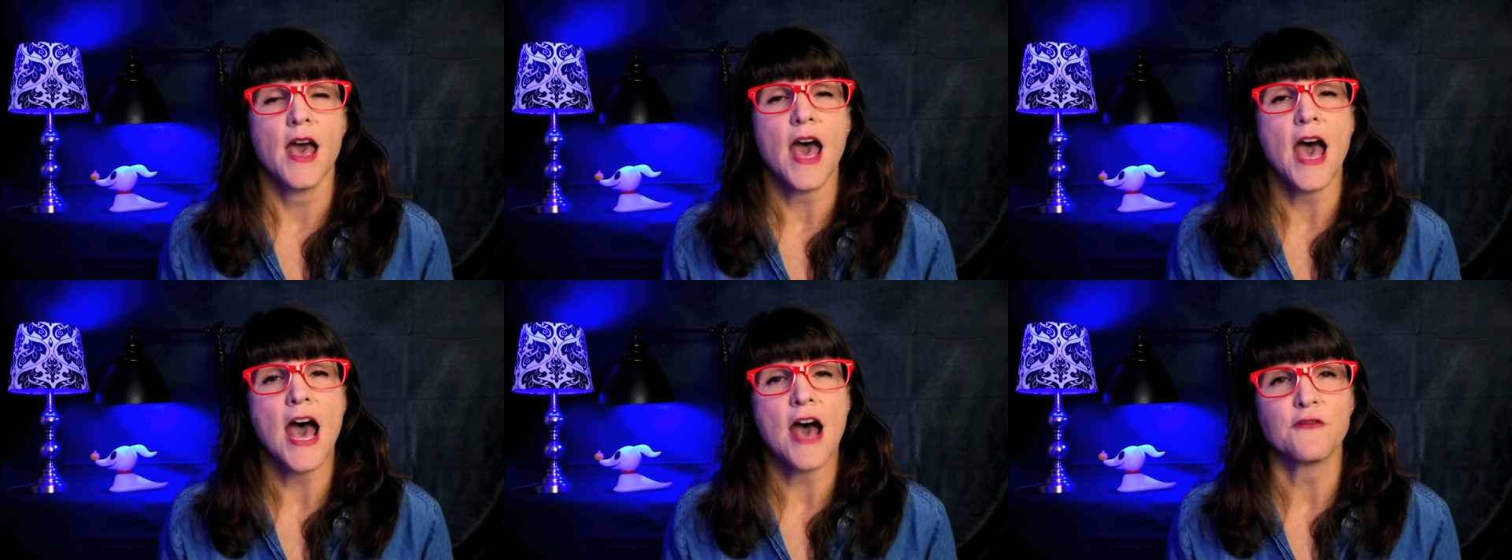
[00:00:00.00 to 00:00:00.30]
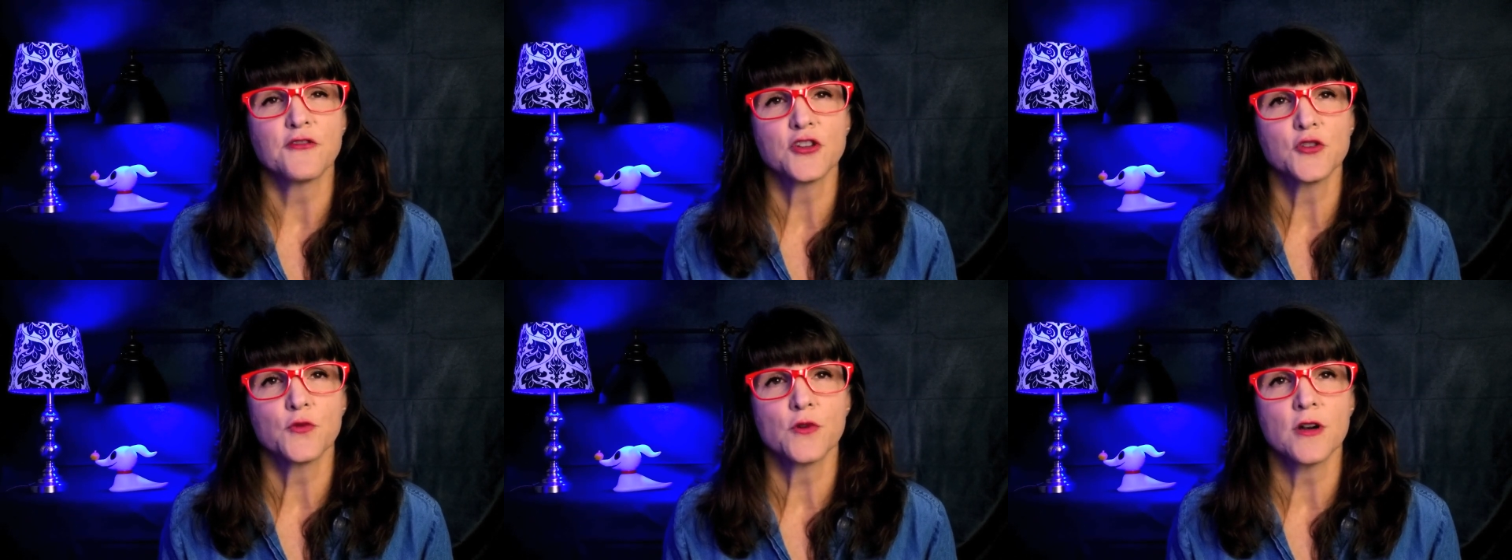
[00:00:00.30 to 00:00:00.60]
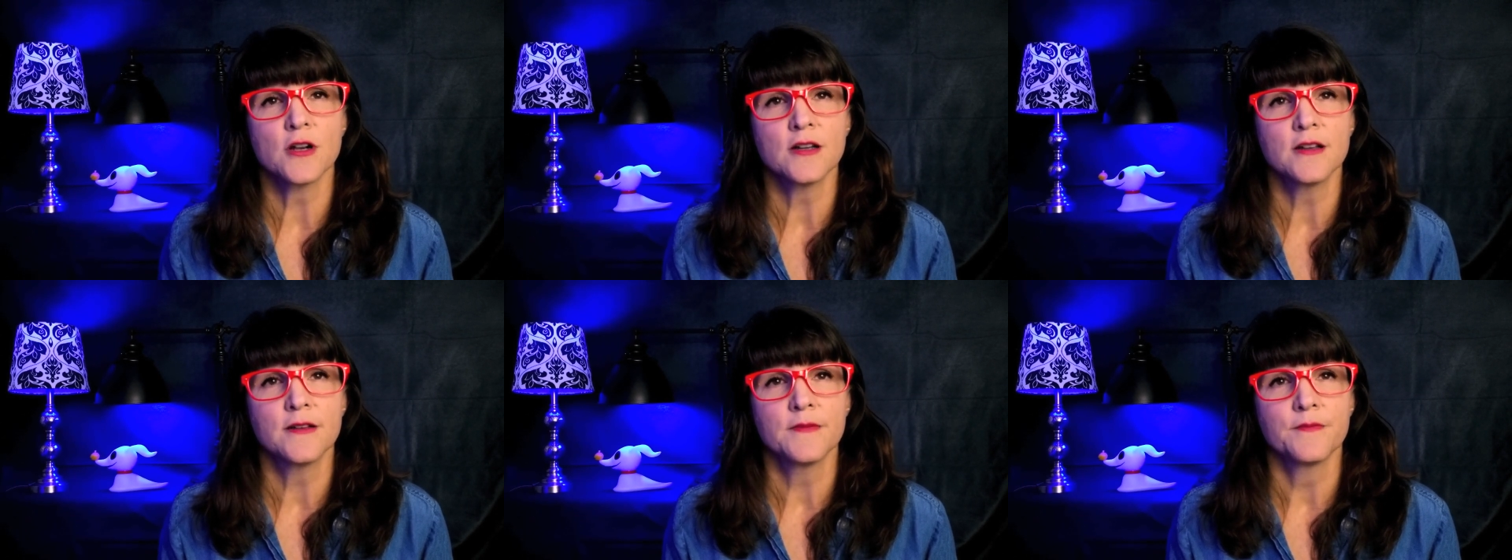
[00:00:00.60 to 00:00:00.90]

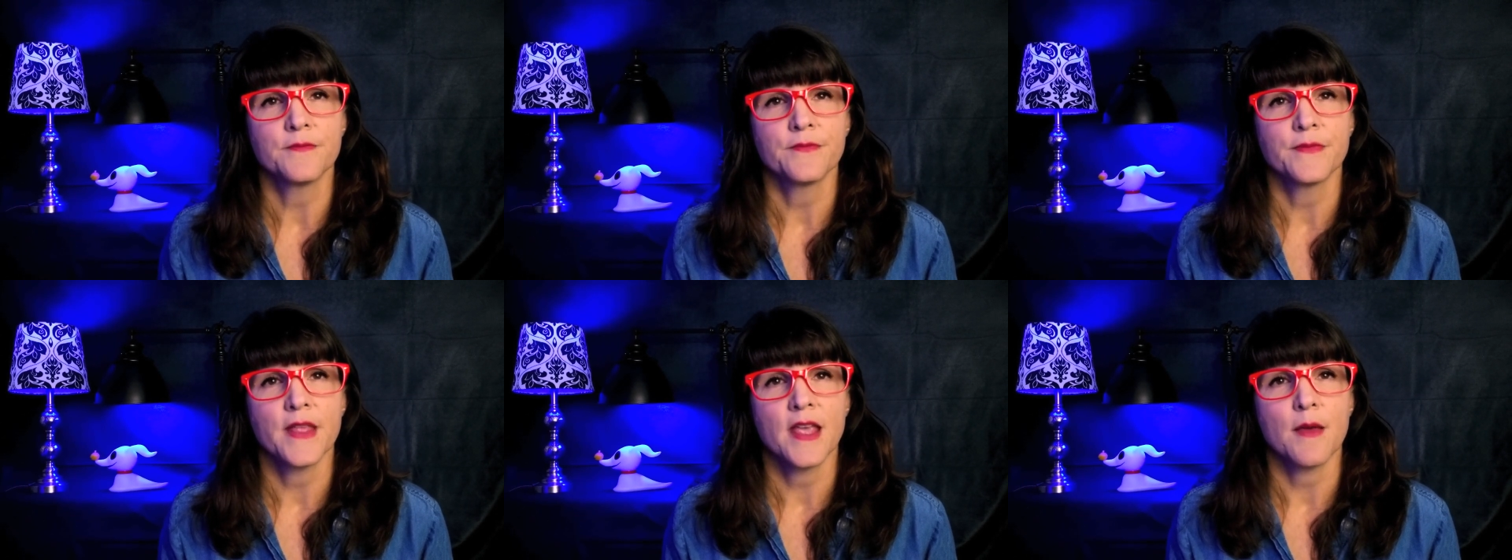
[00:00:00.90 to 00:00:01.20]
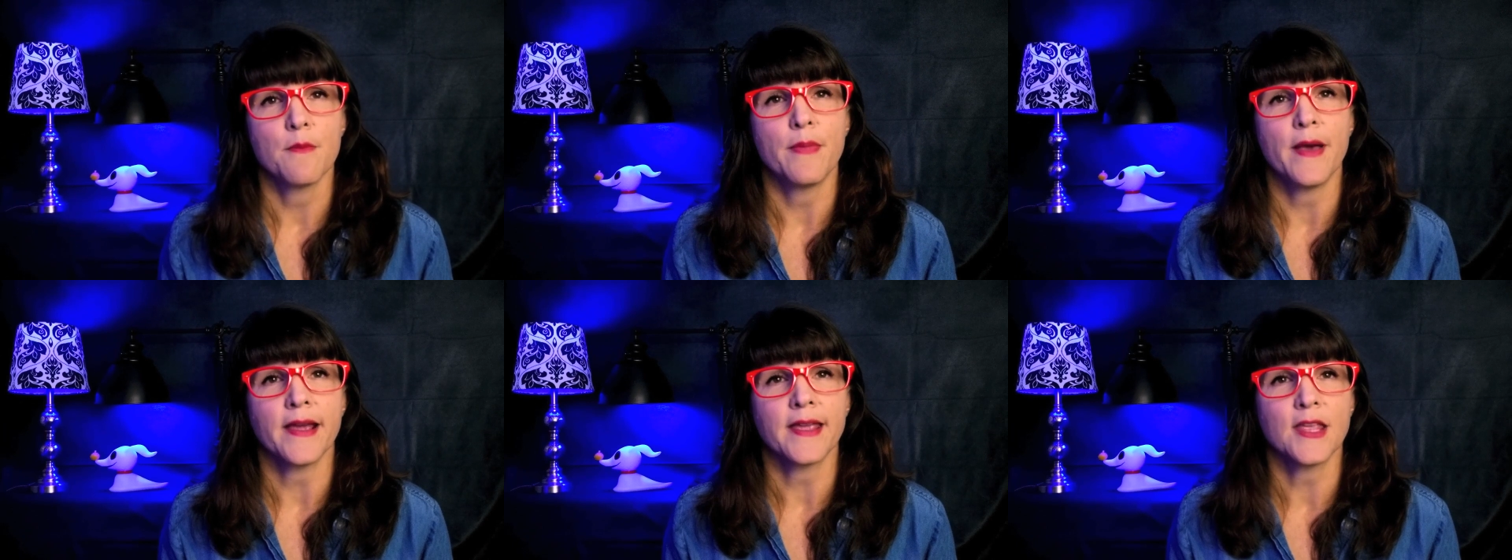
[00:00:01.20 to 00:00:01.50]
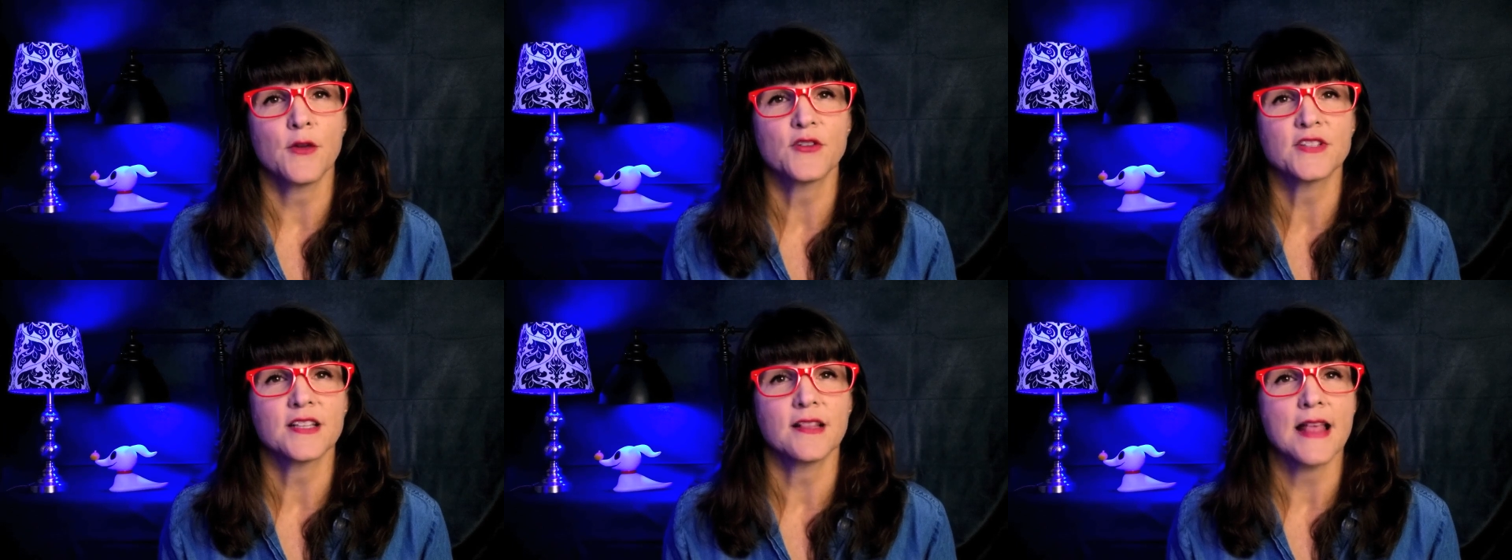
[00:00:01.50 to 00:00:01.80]
Afterward,
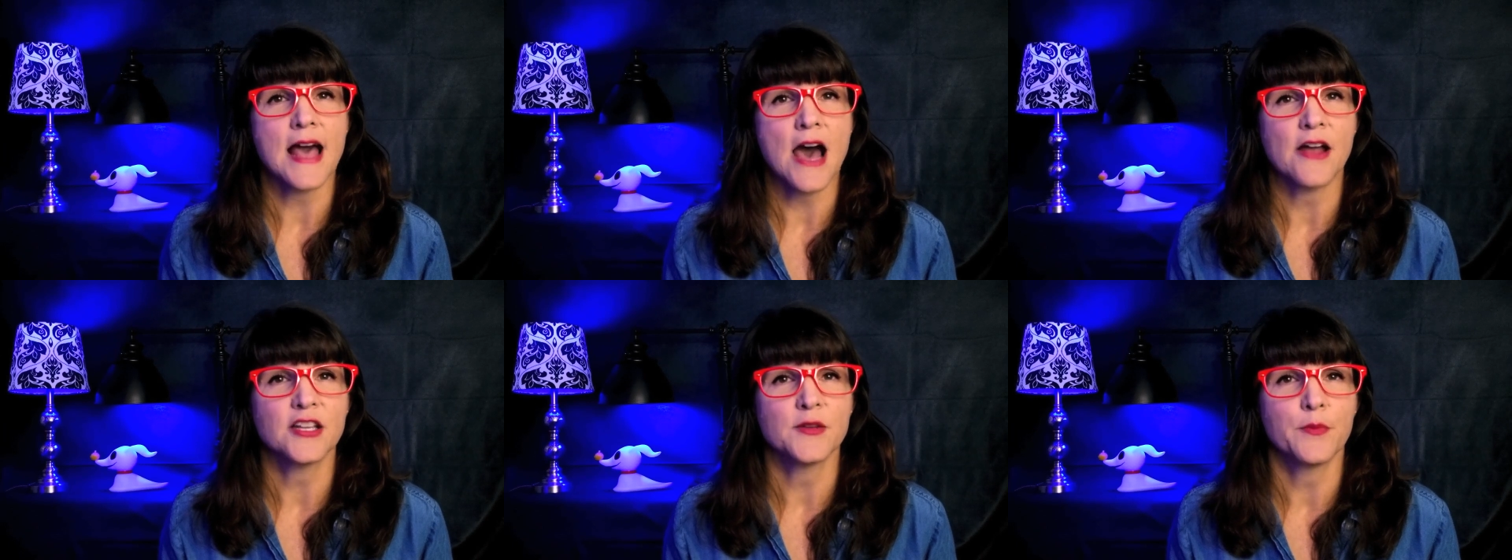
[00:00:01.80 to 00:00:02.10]
Becky was allowed